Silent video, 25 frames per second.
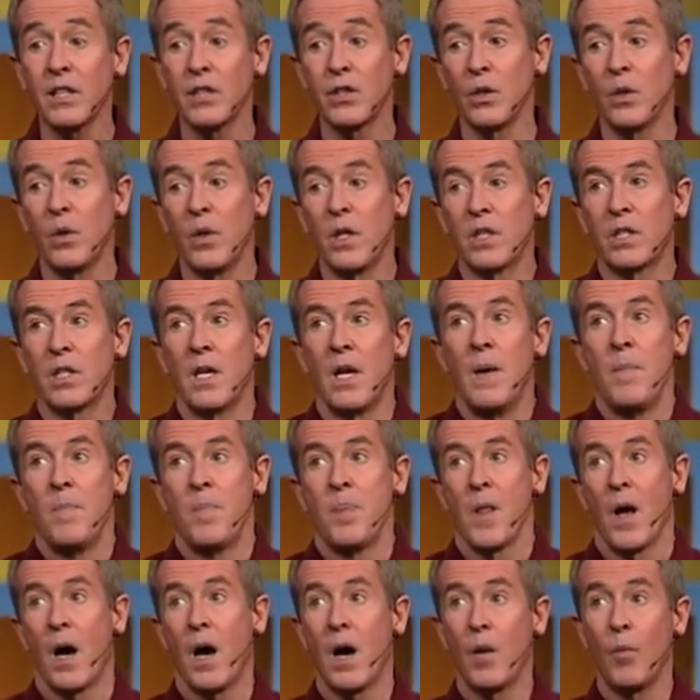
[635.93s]
Lewis
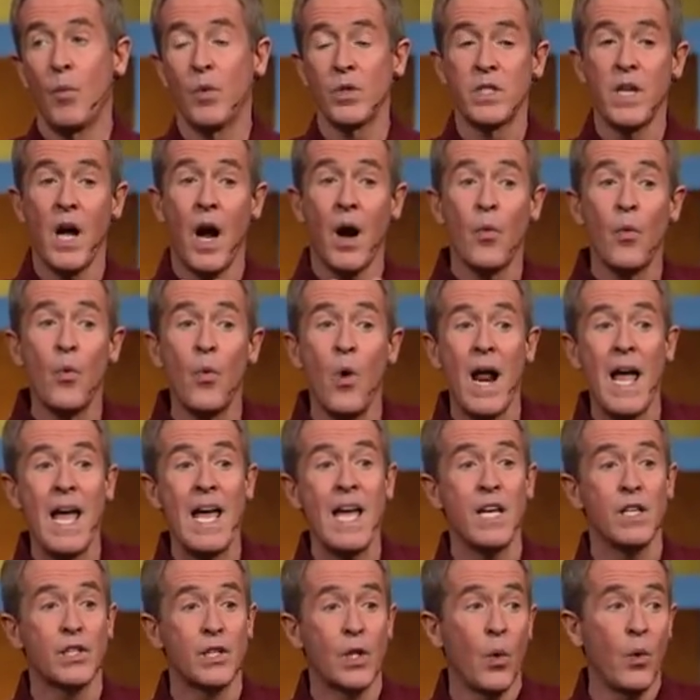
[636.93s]
was not
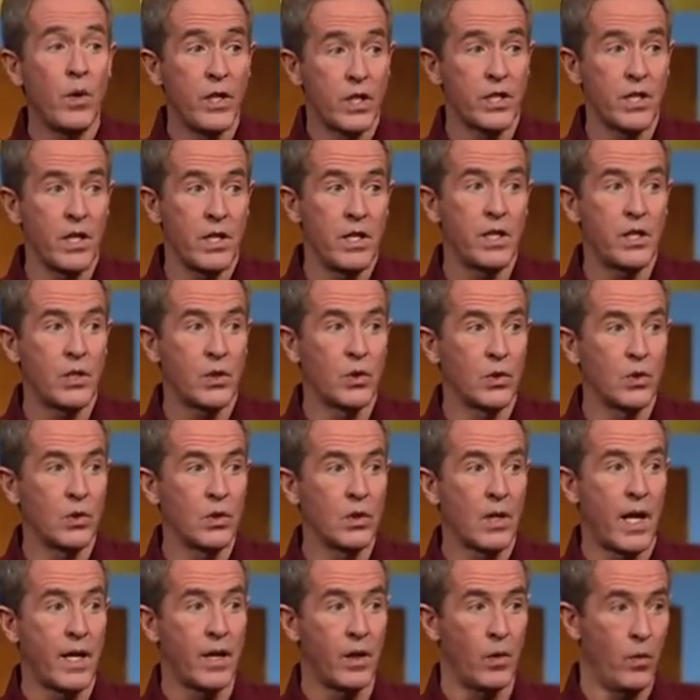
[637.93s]
raised going to Sunday school
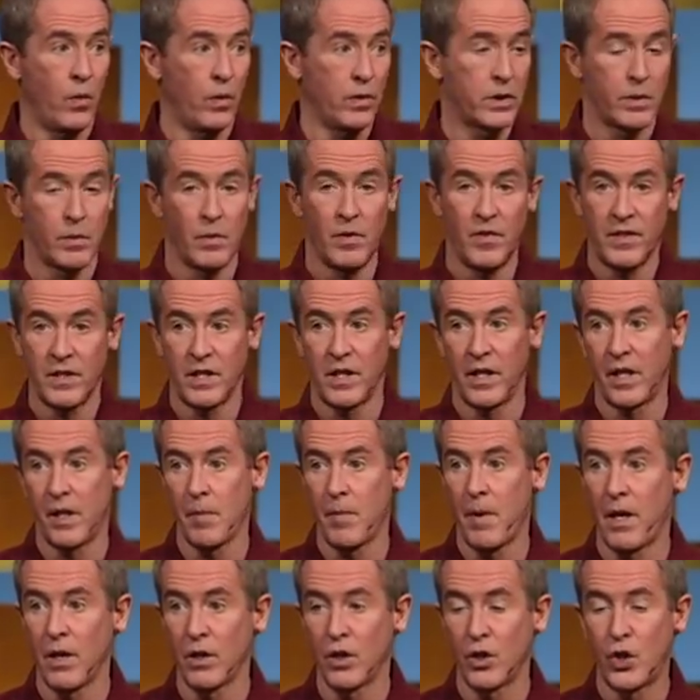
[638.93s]
like some of us think
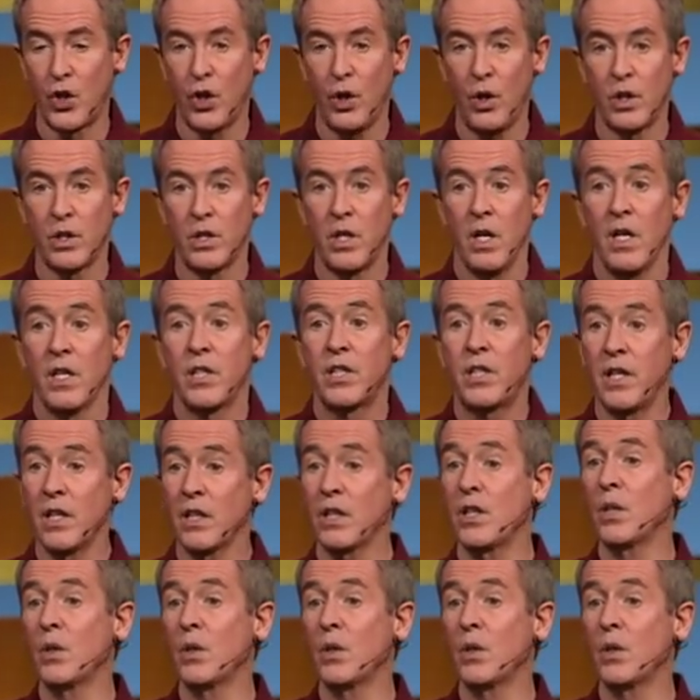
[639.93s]
about the church. C.S.